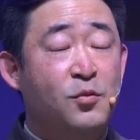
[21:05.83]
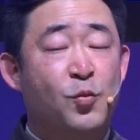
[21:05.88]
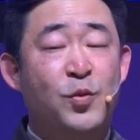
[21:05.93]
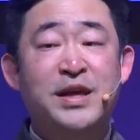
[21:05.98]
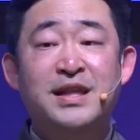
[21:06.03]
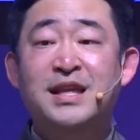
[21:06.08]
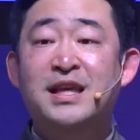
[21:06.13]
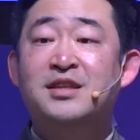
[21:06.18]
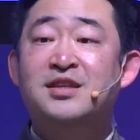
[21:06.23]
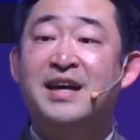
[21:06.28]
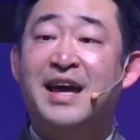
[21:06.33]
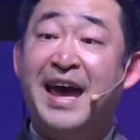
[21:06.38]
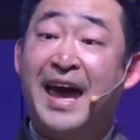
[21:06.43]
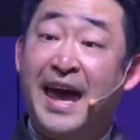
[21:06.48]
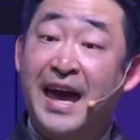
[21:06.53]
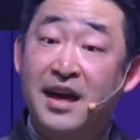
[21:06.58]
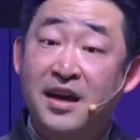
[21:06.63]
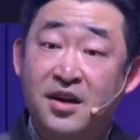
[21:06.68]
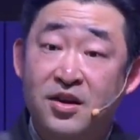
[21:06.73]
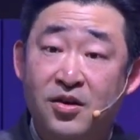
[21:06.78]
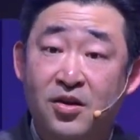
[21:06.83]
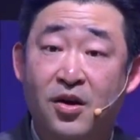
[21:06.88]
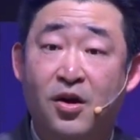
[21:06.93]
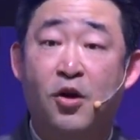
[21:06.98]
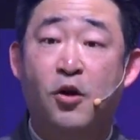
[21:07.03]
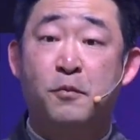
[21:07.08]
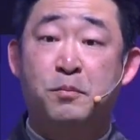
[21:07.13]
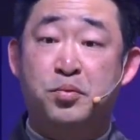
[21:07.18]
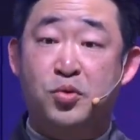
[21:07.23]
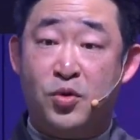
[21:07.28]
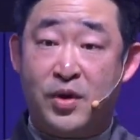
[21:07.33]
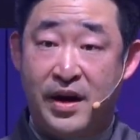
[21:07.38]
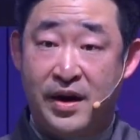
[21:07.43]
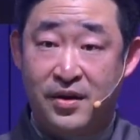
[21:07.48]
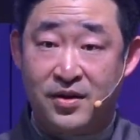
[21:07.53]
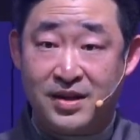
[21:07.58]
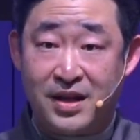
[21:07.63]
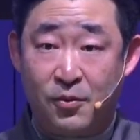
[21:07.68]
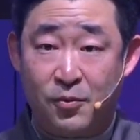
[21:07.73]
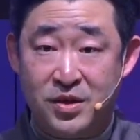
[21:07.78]
We need to anchor our
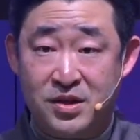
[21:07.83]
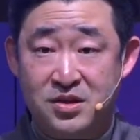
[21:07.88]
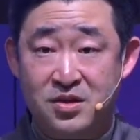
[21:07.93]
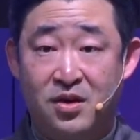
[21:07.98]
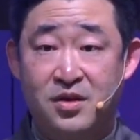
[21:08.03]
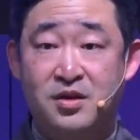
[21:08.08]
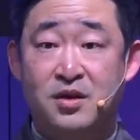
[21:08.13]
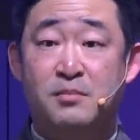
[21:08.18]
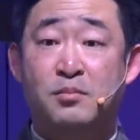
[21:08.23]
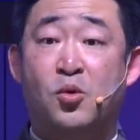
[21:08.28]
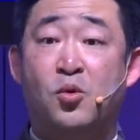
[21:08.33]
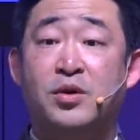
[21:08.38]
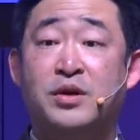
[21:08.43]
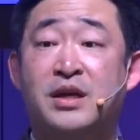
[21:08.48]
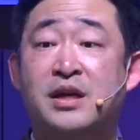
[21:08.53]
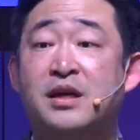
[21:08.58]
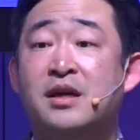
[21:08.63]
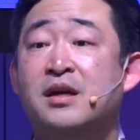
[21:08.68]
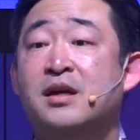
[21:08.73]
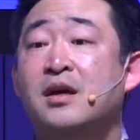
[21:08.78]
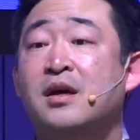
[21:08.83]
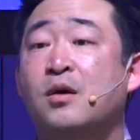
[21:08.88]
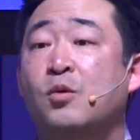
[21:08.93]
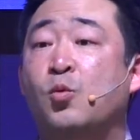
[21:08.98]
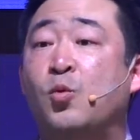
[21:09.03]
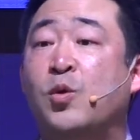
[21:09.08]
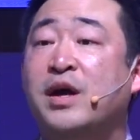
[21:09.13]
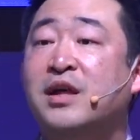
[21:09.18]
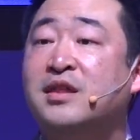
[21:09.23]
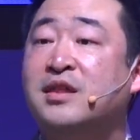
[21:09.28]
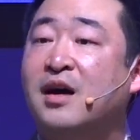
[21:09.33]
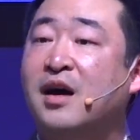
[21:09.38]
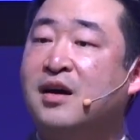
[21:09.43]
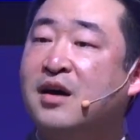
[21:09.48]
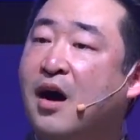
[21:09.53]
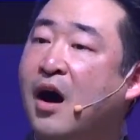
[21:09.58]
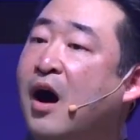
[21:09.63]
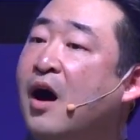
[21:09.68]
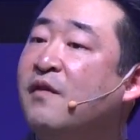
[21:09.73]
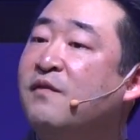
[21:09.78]
prayer that we start in the morning with a
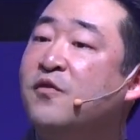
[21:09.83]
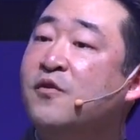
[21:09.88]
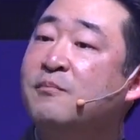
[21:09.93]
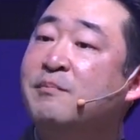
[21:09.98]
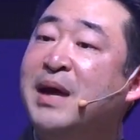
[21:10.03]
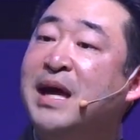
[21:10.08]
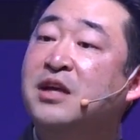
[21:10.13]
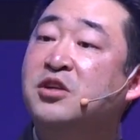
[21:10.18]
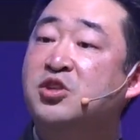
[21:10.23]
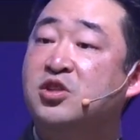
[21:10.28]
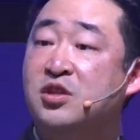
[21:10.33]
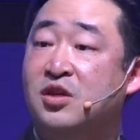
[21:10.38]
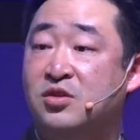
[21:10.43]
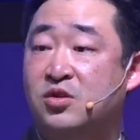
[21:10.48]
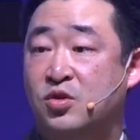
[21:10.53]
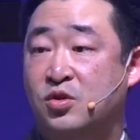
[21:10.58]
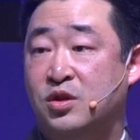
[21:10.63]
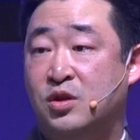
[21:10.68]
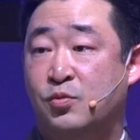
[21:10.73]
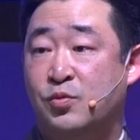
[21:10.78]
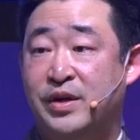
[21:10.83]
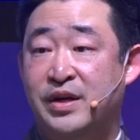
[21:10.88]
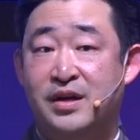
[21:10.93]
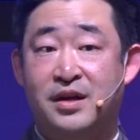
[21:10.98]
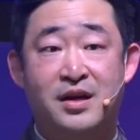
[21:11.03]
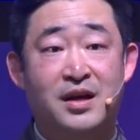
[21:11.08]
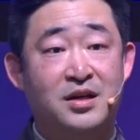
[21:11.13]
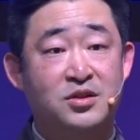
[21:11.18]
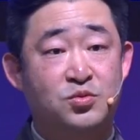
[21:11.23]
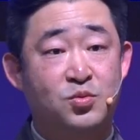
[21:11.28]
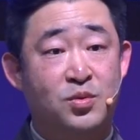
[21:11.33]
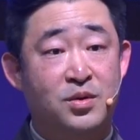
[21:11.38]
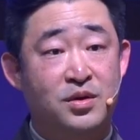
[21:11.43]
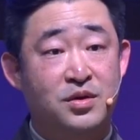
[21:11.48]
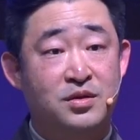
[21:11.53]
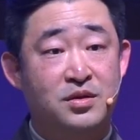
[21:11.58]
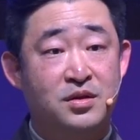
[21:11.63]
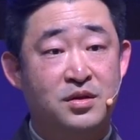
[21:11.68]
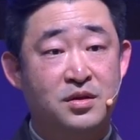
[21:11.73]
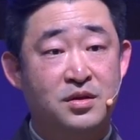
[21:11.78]
confirmation through the reading of God's
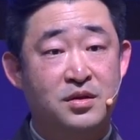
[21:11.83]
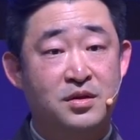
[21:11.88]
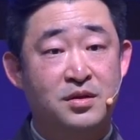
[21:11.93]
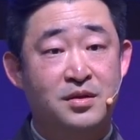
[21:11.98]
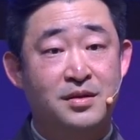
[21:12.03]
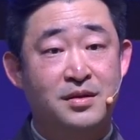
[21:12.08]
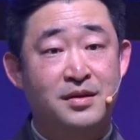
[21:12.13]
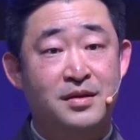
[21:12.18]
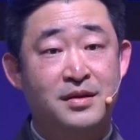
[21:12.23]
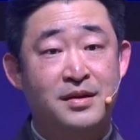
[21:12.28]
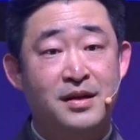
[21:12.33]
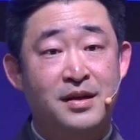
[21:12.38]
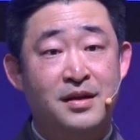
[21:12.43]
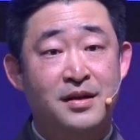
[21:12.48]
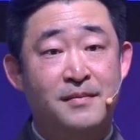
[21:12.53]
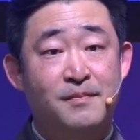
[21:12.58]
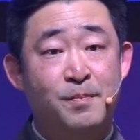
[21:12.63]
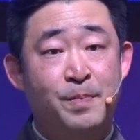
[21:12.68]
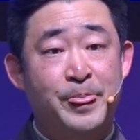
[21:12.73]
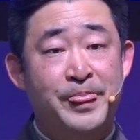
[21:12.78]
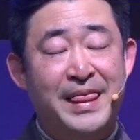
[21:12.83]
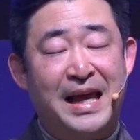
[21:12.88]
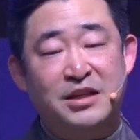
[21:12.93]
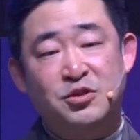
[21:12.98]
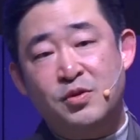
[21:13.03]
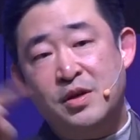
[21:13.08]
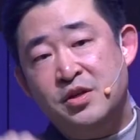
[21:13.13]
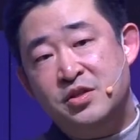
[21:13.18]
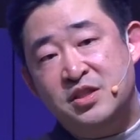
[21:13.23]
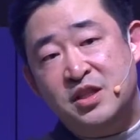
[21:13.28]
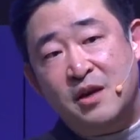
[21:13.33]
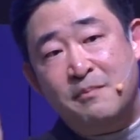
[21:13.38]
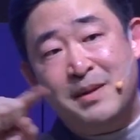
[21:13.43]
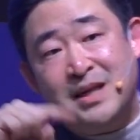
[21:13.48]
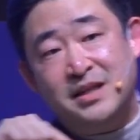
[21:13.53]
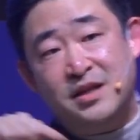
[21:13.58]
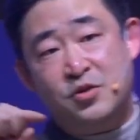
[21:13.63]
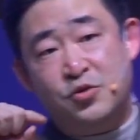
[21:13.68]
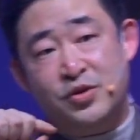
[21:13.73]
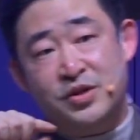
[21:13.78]
word. That's why you see
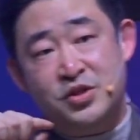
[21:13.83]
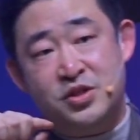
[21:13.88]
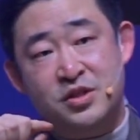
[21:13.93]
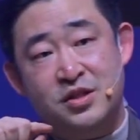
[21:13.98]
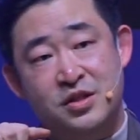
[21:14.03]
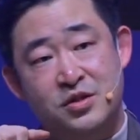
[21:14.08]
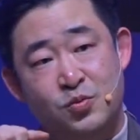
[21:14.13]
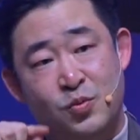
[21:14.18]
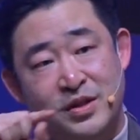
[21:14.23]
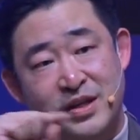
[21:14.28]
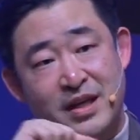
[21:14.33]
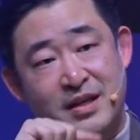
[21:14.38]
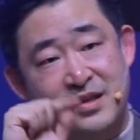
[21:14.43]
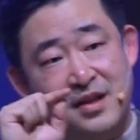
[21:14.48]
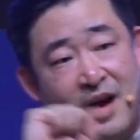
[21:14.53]
many Christians, when they